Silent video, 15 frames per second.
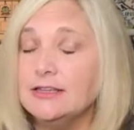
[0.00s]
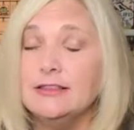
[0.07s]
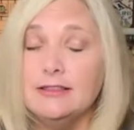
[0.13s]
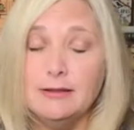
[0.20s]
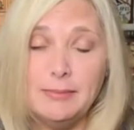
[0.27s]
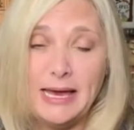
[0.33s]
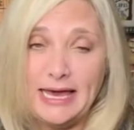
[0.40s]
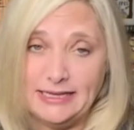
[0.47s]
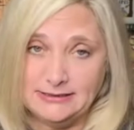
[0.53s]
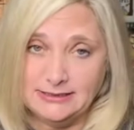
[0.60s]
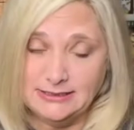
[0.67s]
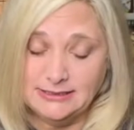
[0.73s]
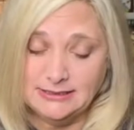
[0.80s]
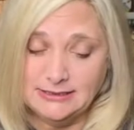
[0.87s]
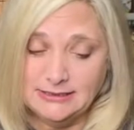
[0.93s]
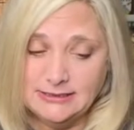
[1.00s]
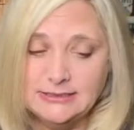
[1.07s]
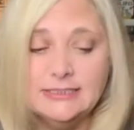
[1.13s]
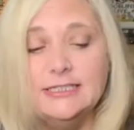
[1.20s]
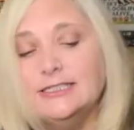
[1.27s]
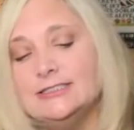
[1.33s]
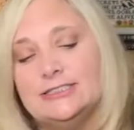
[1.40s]
The bat.
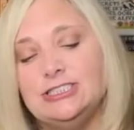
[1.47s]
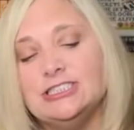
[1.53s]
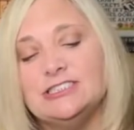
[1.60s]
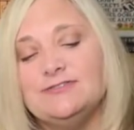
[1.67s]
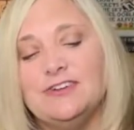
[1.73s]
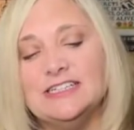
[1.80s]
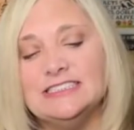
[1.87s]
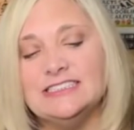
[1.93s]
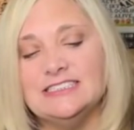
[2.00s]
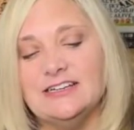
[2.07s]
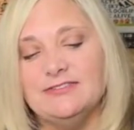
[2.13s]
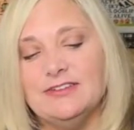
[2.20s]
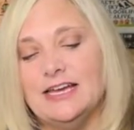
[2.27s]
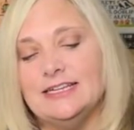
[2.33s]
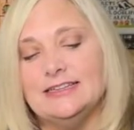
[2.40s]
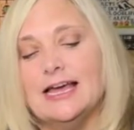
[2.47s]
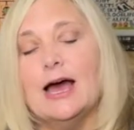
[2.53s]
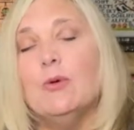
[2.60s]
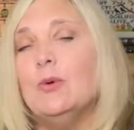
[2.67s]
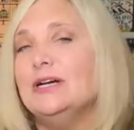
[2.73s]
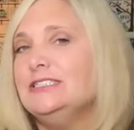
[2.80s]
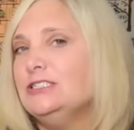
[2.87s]
It's just fun stuff like
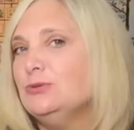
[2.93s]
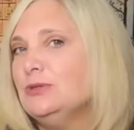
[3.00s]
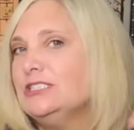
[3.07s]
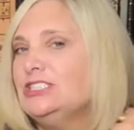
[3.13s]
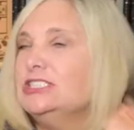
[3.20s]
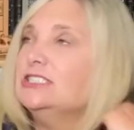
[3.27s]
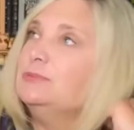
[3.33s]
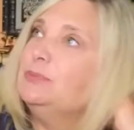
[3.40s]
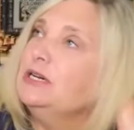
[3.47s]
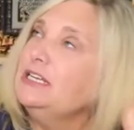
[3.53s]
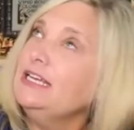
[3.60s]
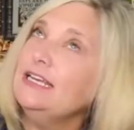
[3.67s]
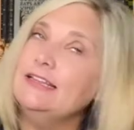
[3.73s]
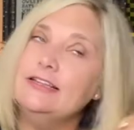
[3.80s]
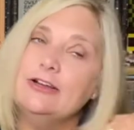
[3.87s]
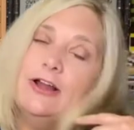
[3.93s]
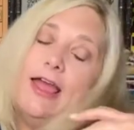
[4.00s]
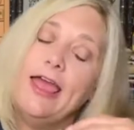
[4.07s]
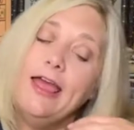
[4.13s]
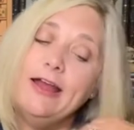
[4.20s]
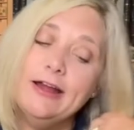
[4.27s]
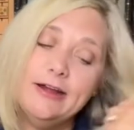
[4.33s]
that. What do witches put in their
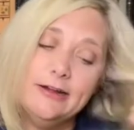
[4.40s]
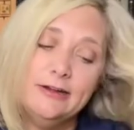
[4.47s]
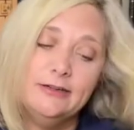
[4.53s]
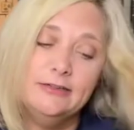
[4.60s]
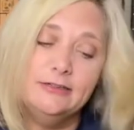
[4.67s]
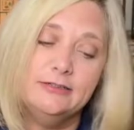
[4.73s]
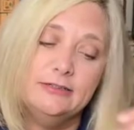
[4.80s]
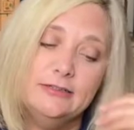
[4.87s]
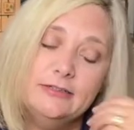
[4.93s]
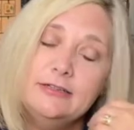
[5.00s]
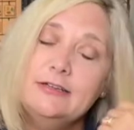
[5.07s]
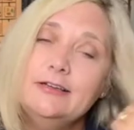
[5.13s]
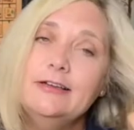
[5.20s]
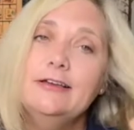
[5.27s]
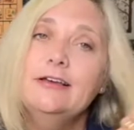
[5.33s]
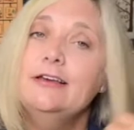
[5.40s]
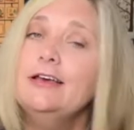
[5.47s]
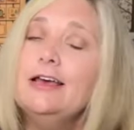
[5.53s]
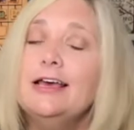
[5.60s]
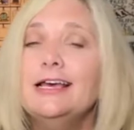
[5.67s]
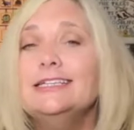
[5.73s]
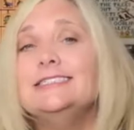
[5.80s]
hair?
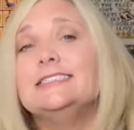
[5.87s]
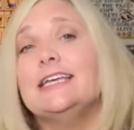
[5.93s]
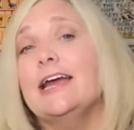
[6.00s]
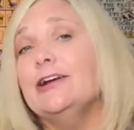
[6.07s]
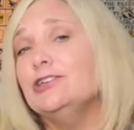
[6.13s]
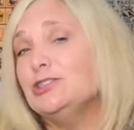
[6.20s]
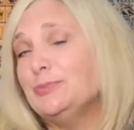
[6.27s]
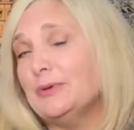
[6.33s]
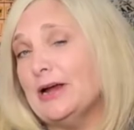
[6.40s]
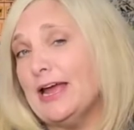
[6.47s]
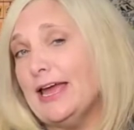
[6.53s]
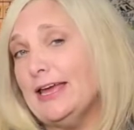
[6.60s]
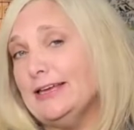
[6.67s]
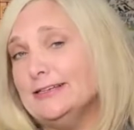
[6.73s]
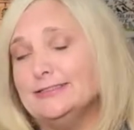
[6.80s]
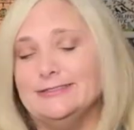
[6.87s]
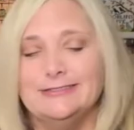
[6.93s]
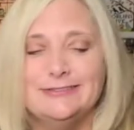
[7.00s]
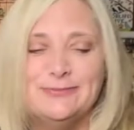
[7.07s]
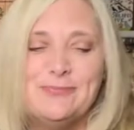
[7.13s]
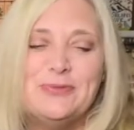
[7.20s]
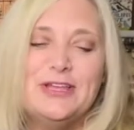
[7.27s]
Scare spray.
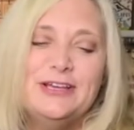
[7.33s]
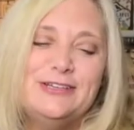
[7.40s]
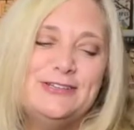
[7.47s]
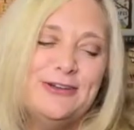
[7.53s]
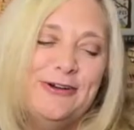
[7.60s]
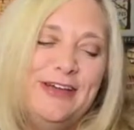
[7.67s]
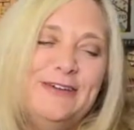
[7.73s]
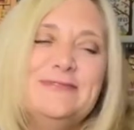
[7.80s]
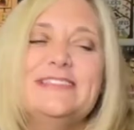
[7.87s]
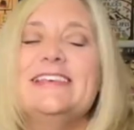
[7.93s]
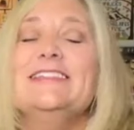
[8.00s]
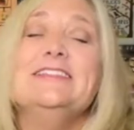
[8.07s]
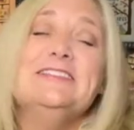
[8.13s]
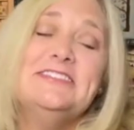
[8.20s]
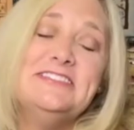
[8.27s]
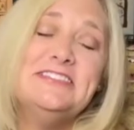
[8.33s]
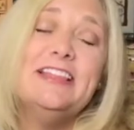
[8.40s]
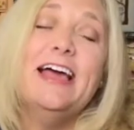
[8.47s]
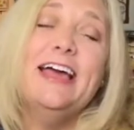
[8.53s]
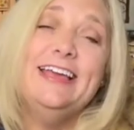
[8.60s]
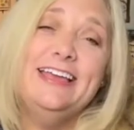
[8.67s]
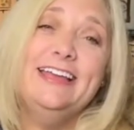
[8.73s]
So it was a,
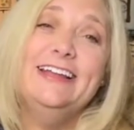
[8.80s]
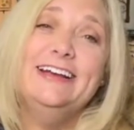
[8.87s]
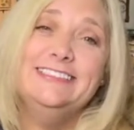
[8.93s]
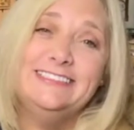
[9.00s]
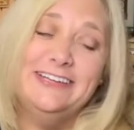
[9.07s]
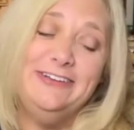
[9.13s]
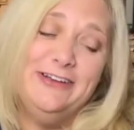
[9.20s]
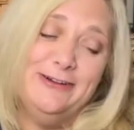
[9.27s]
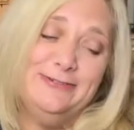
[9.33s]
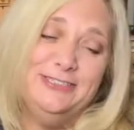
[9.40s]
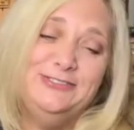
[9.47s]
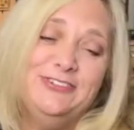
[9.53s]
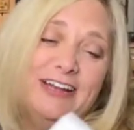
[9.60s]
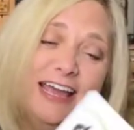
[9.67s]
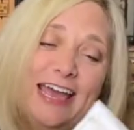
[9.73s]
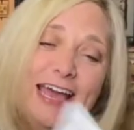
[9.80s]
I cannot tell you how much fun I